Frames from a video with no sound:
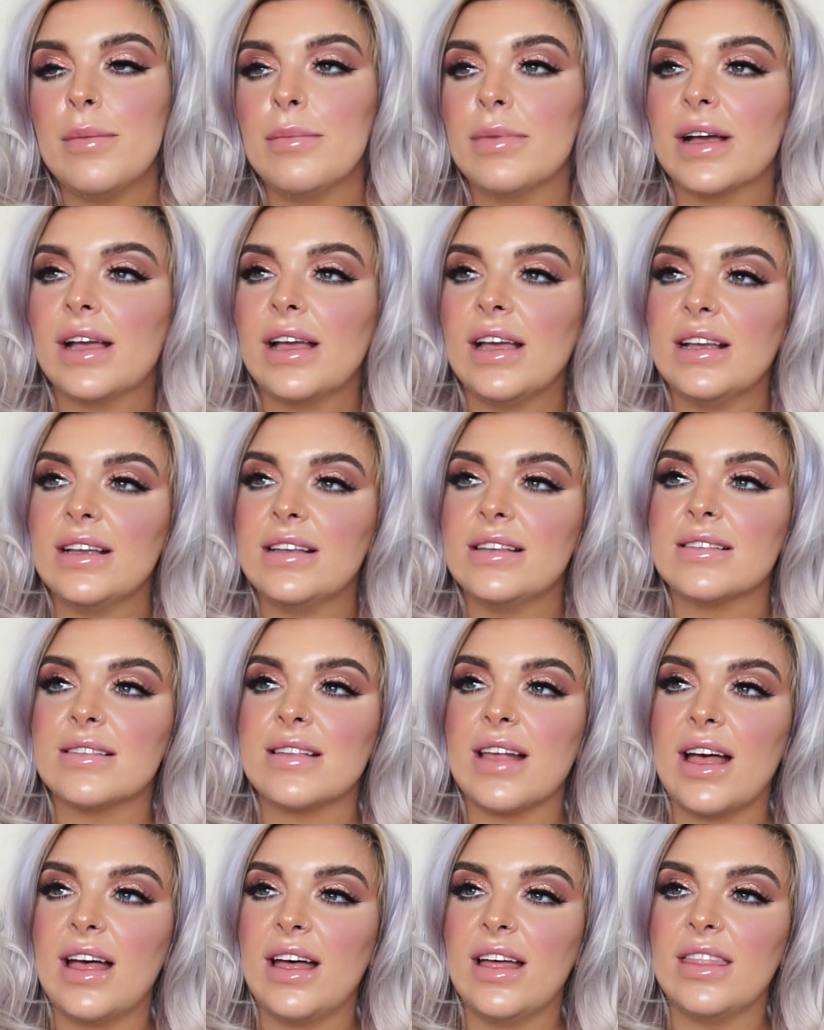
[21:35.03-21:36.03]

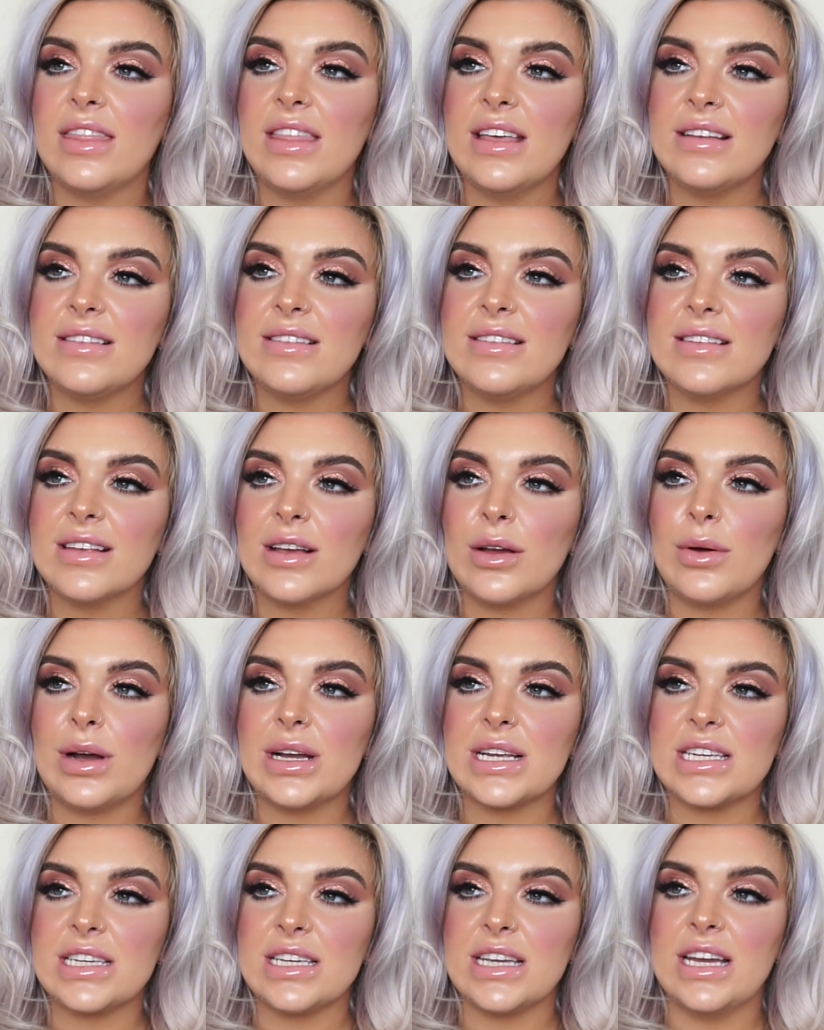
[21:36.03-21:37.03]
because this is a
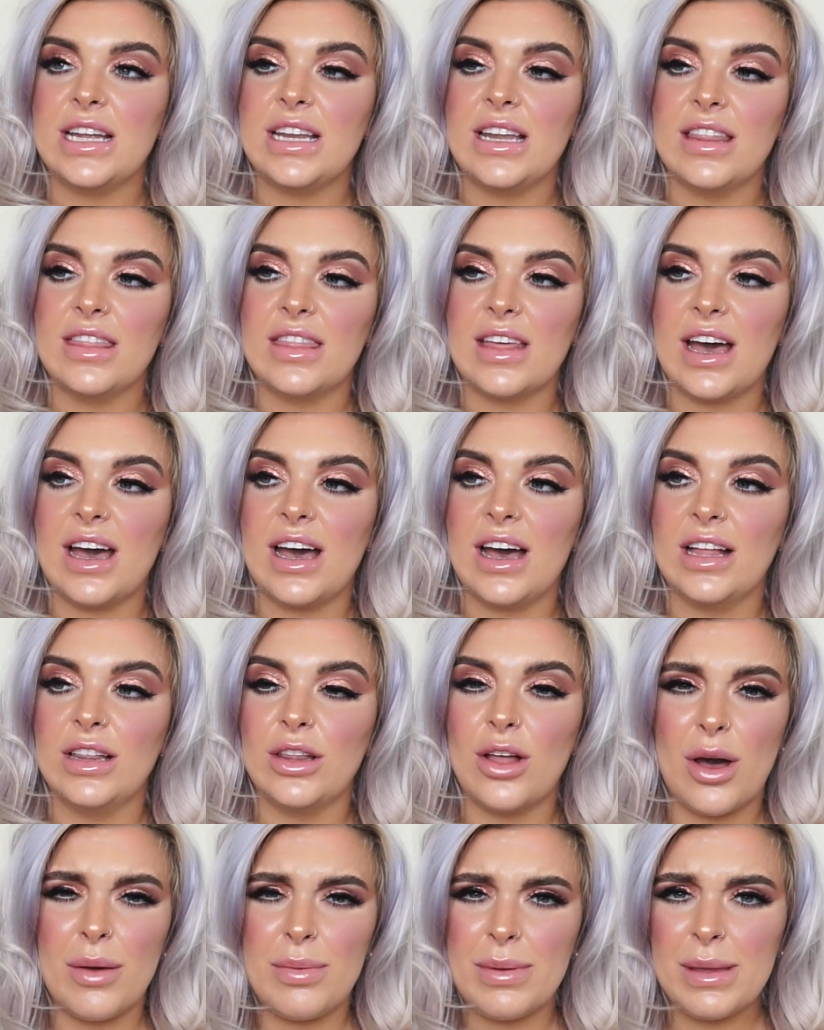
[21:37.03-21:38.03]
question that a
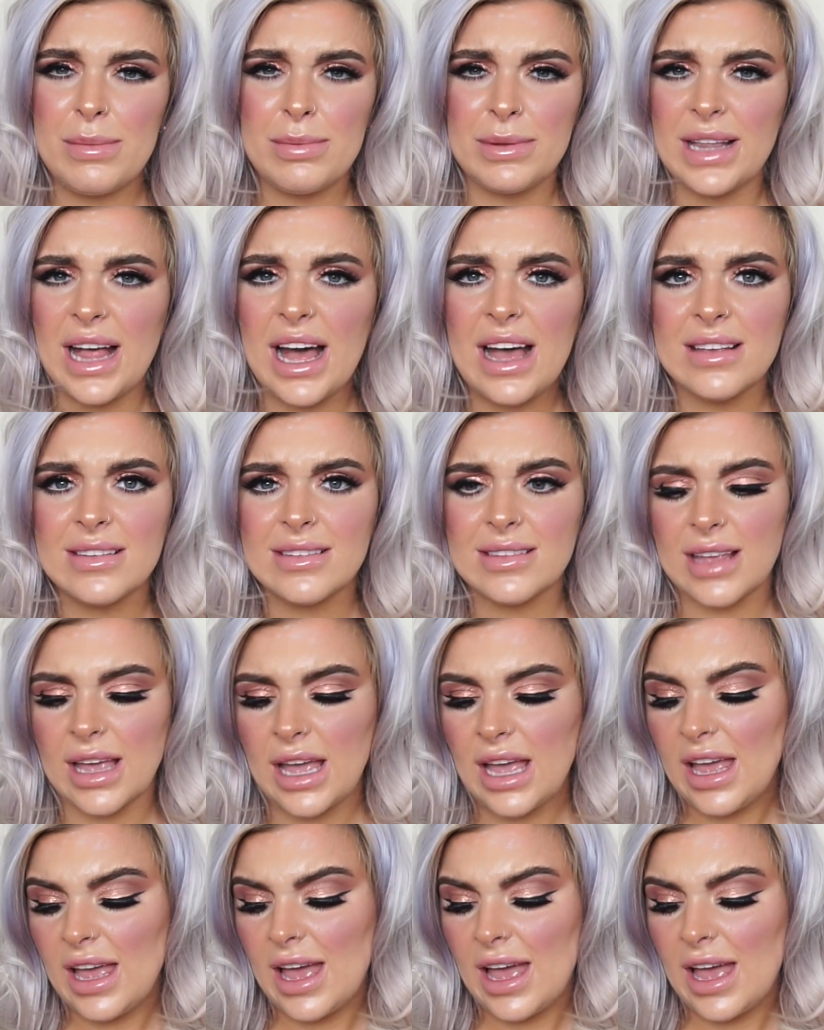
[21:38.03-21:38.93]
lot of people ask,